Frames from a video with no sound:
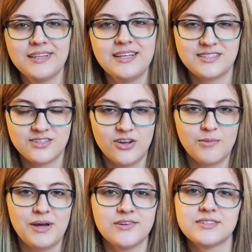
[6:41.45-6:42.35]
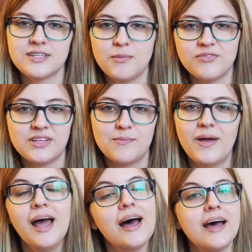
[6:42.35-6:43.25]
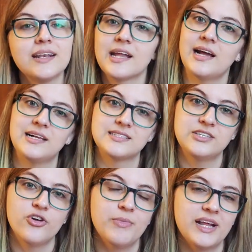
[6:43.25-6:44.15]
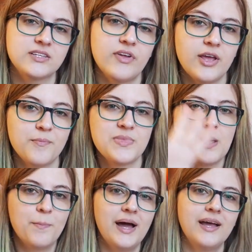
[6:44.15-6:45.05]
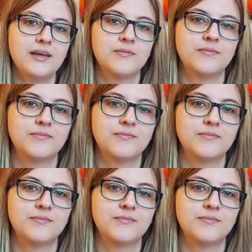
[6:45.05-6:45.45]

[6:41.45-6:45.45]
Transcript: Let's talk about some of them, and I'll see you in my next video. Bye!